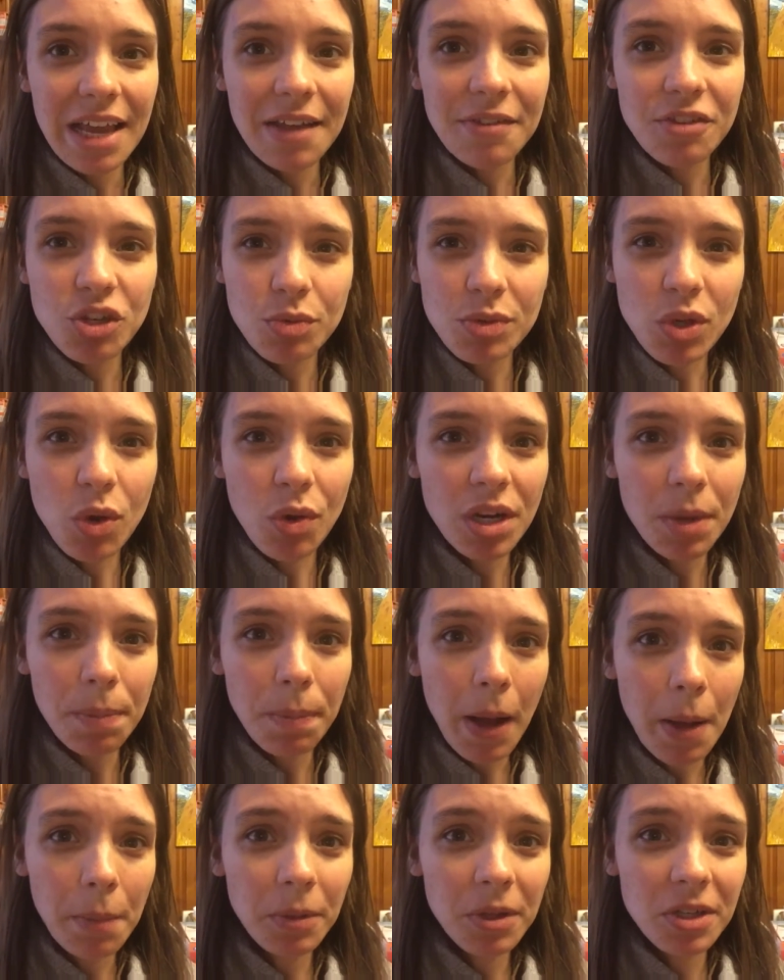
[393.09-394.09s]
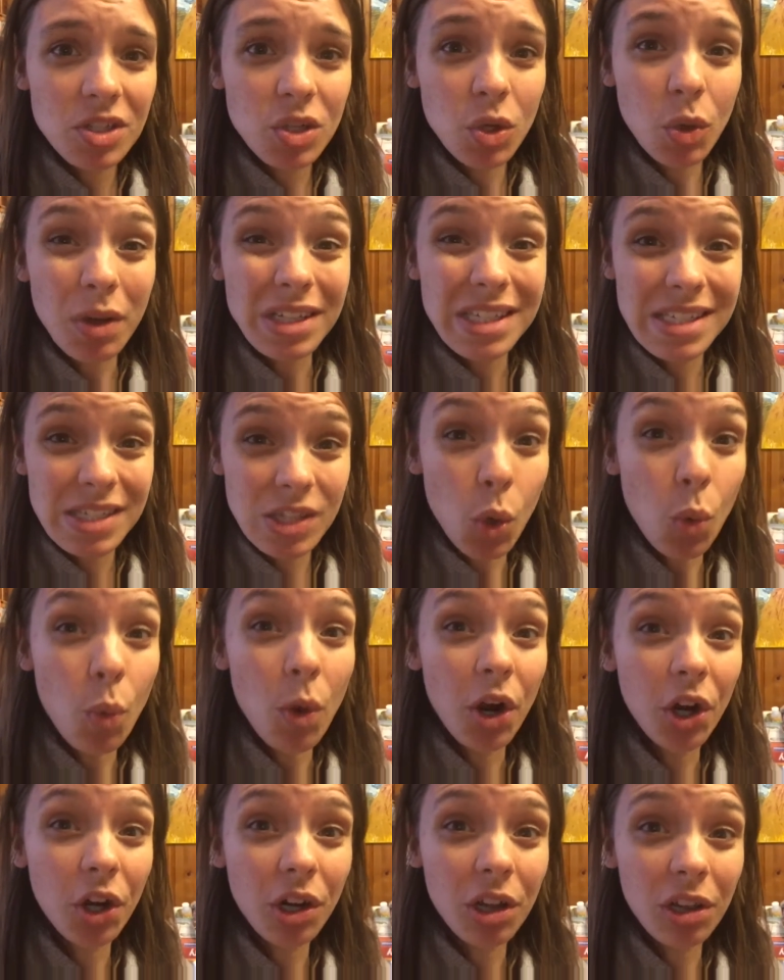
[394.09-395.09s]
If she was going to public school, I'd still
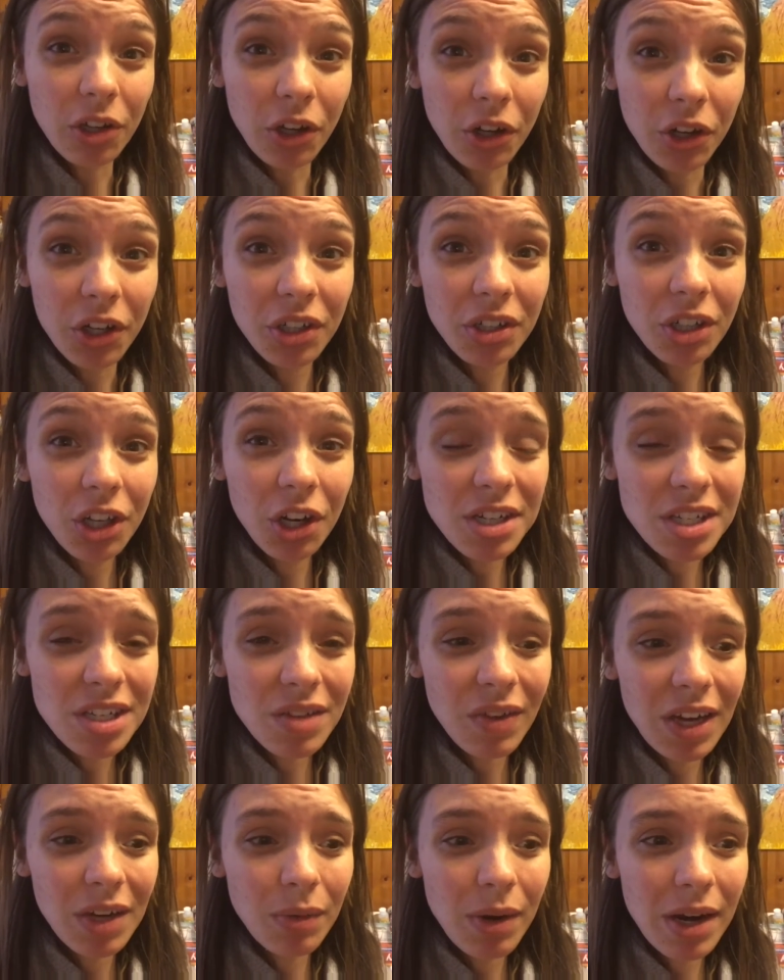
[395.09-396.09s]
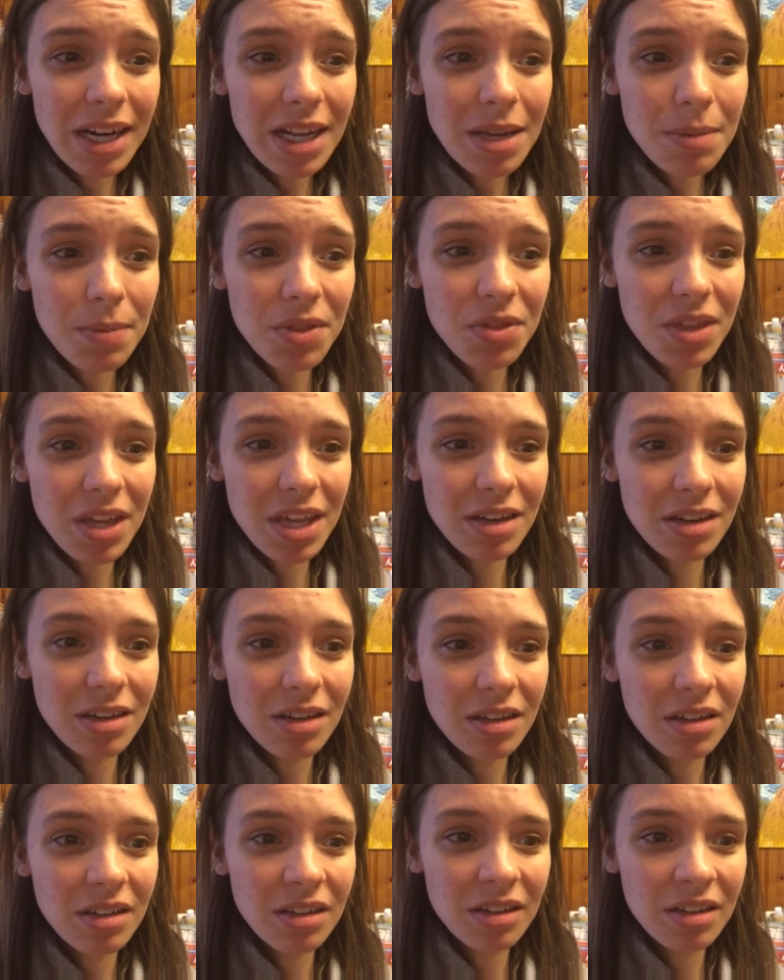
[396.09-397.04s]
want her to learn cursive handwriting, but then,